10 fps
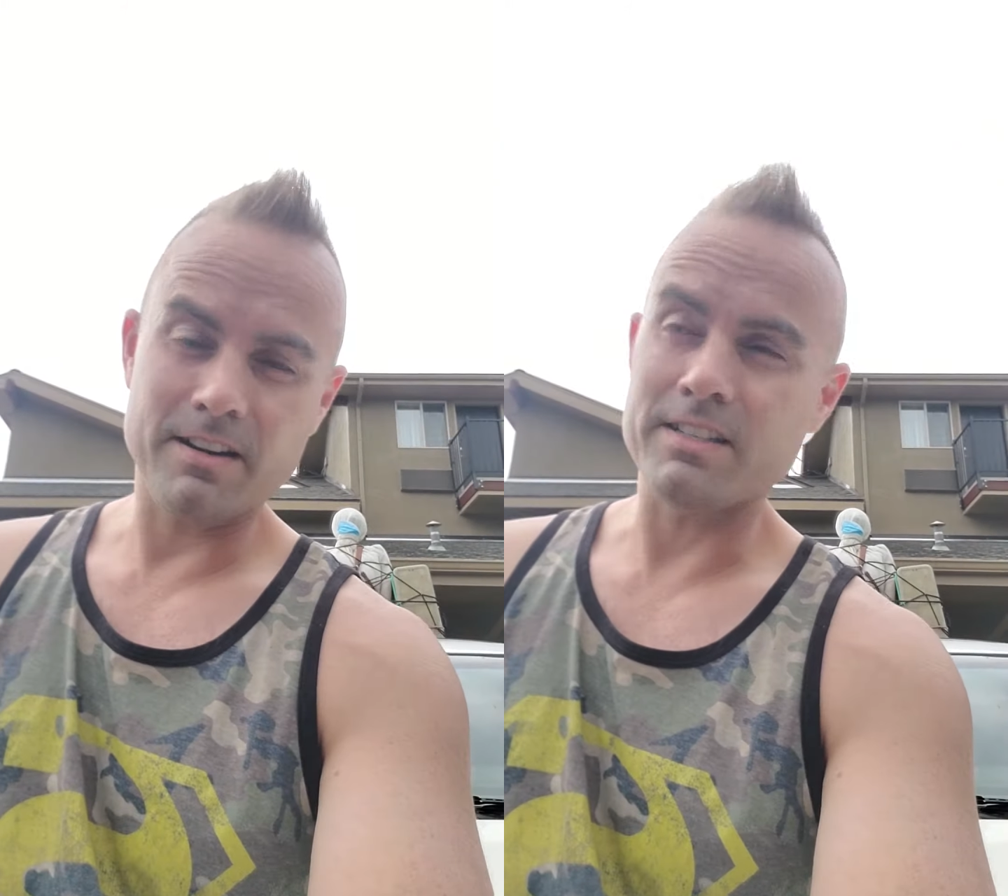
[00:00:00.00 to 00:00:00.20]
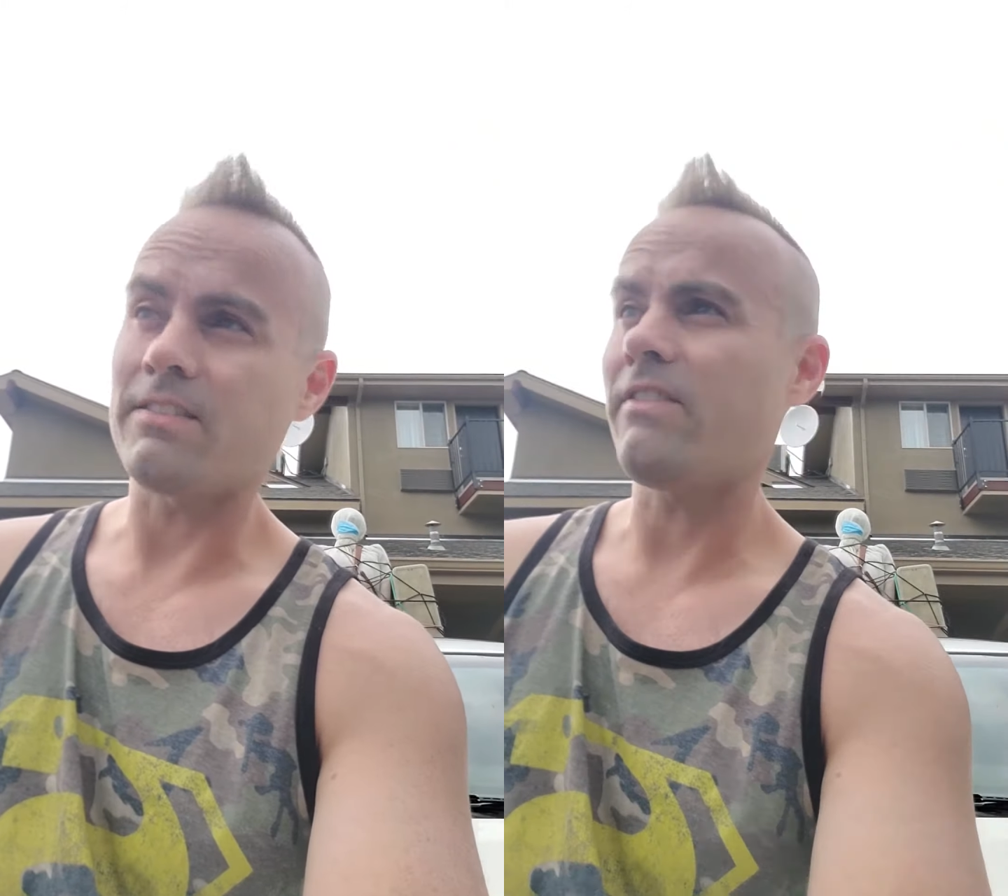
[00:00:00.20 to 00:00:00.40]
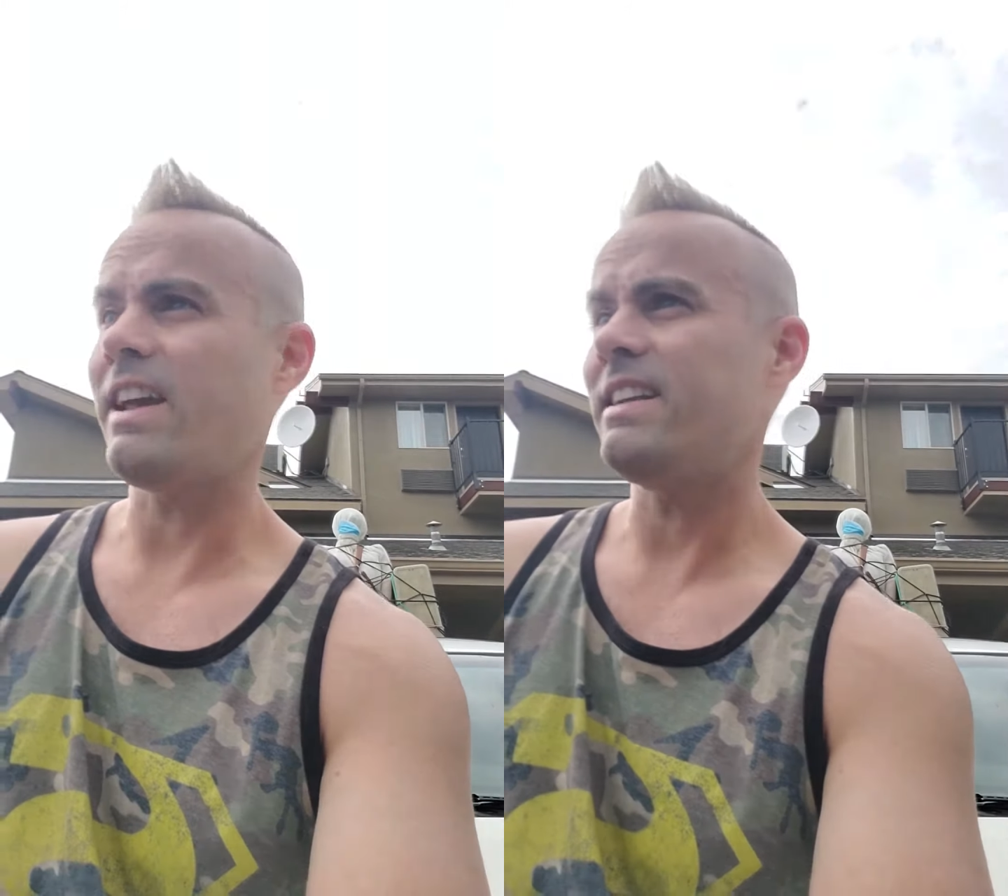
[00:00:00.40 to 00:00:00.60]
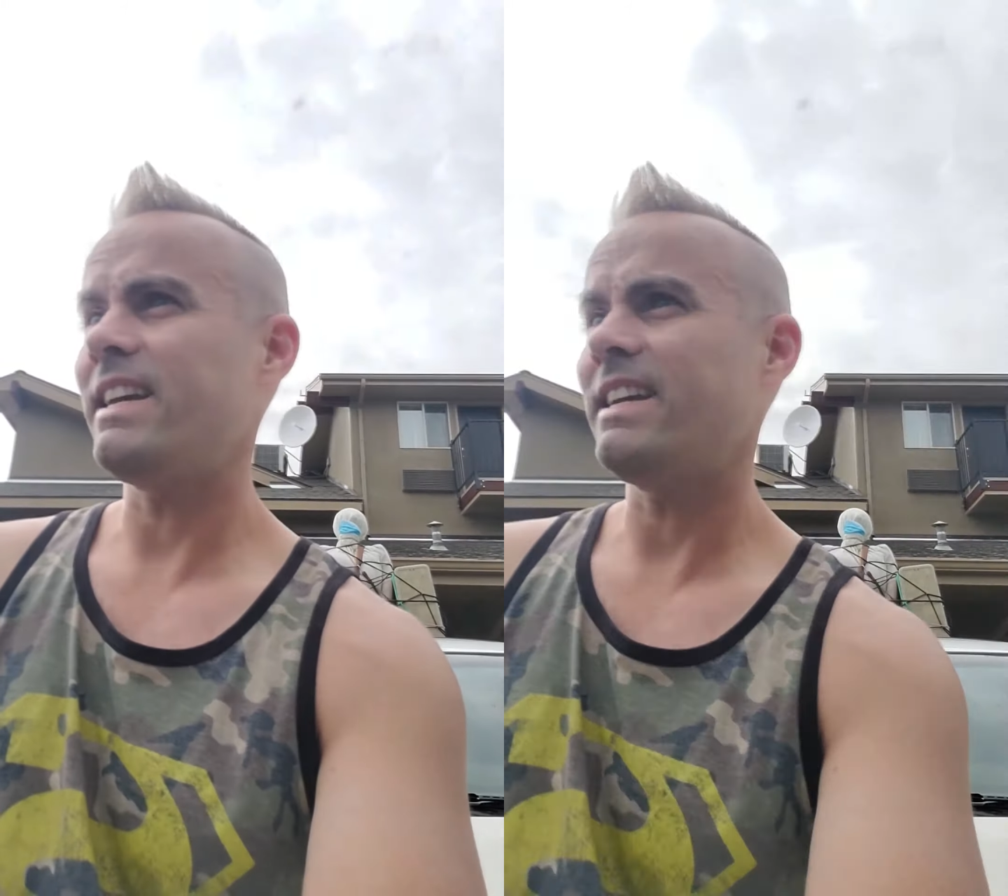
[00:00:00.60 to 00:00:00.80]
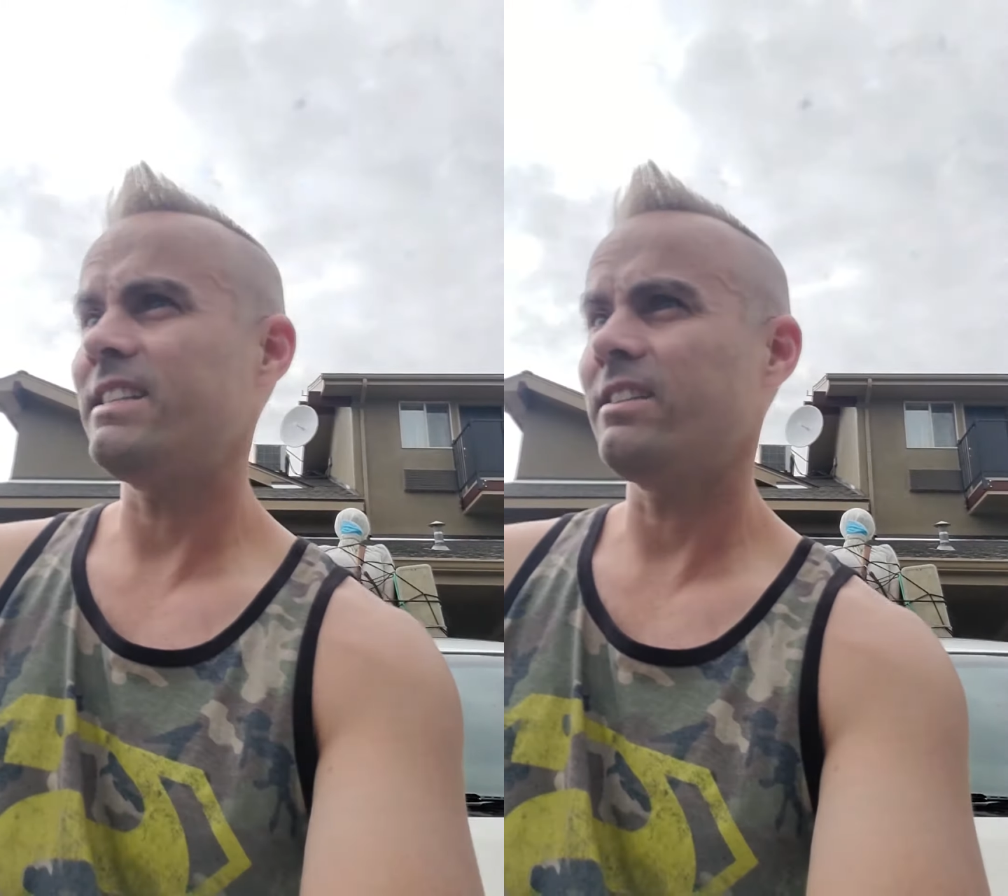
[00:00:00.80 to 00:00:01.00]
He does a
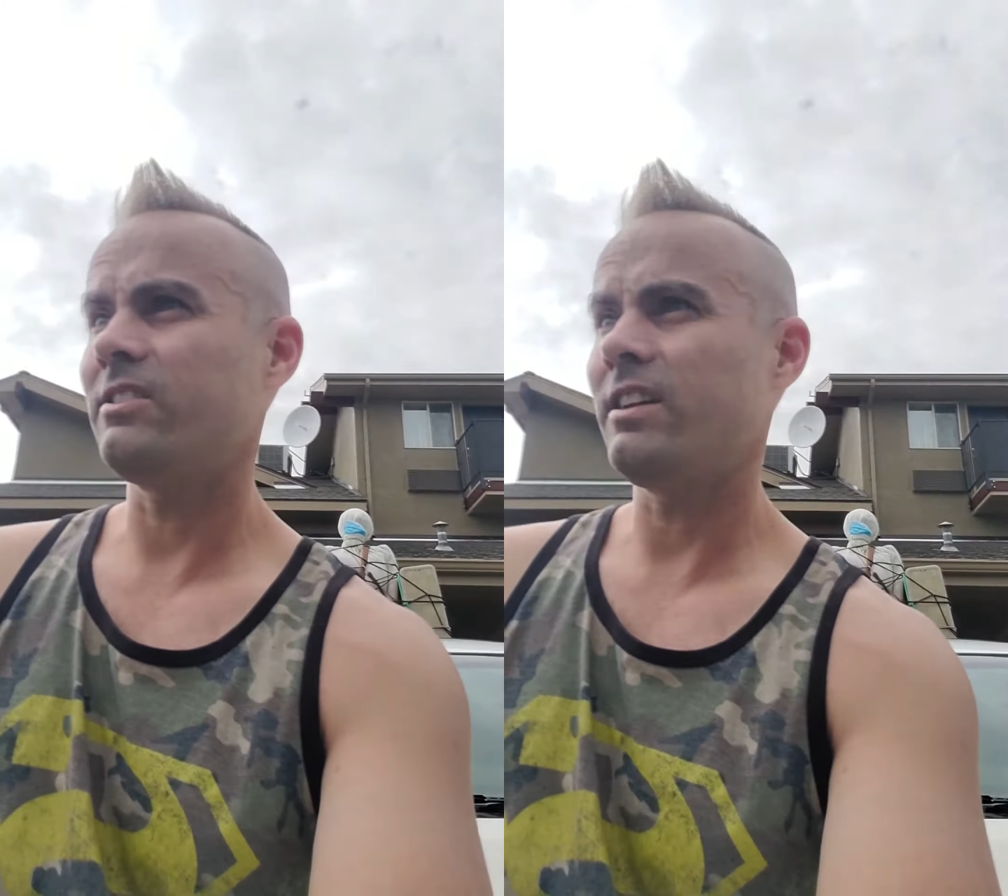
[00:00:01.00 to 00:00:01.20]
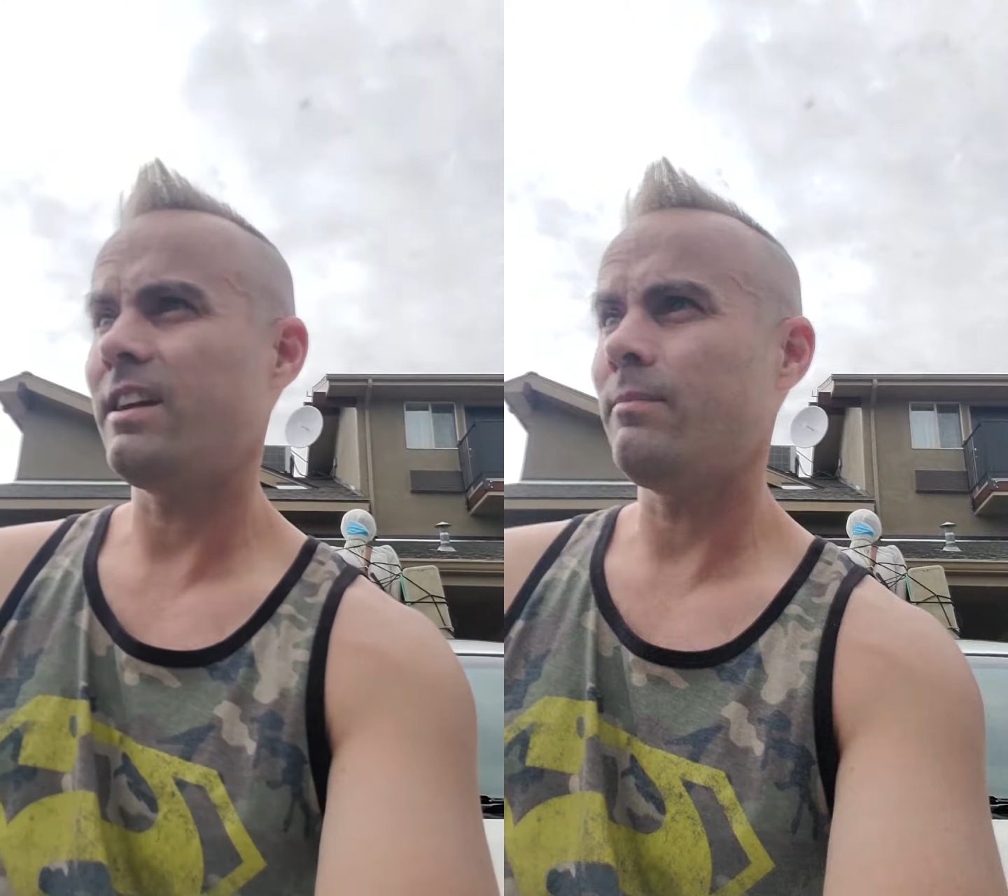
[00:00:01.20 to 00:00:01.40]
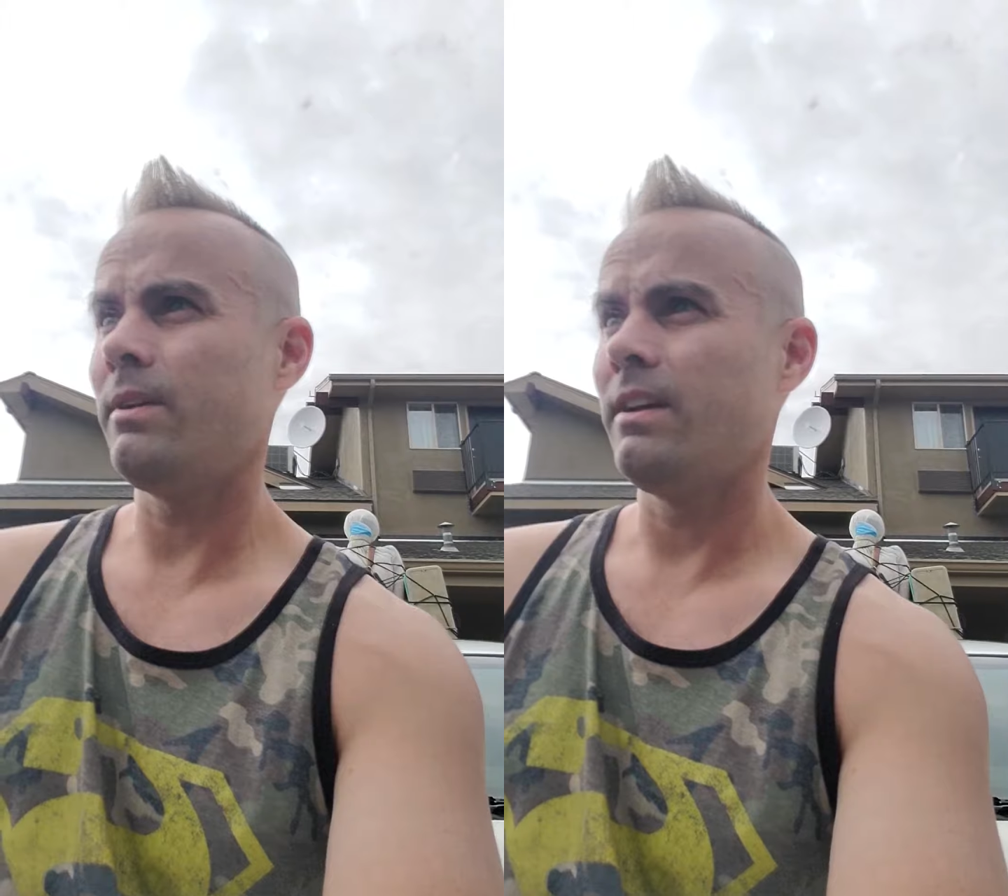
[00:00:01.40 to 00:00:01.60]
fantastic job,